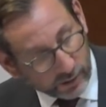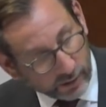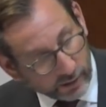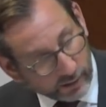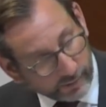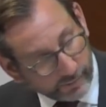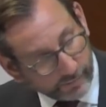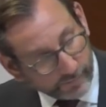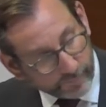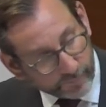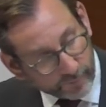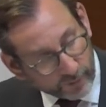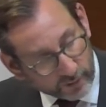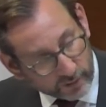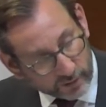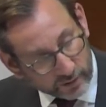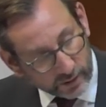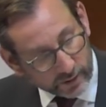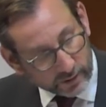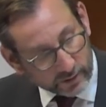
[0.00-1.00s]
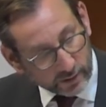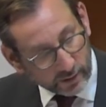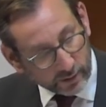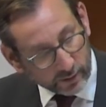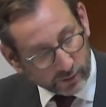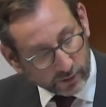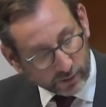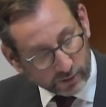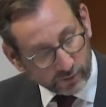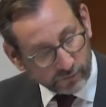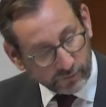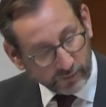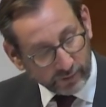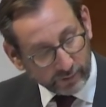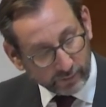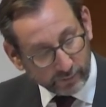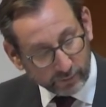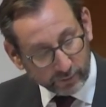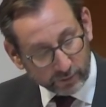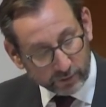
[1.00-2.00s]
it says under
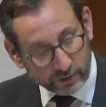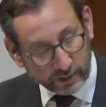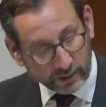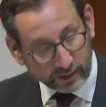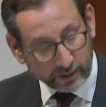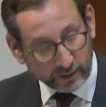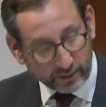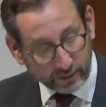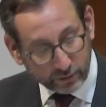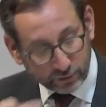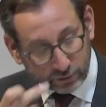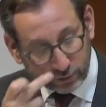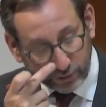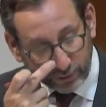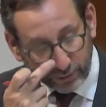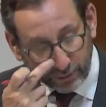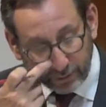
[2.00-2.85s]
Development, second entry.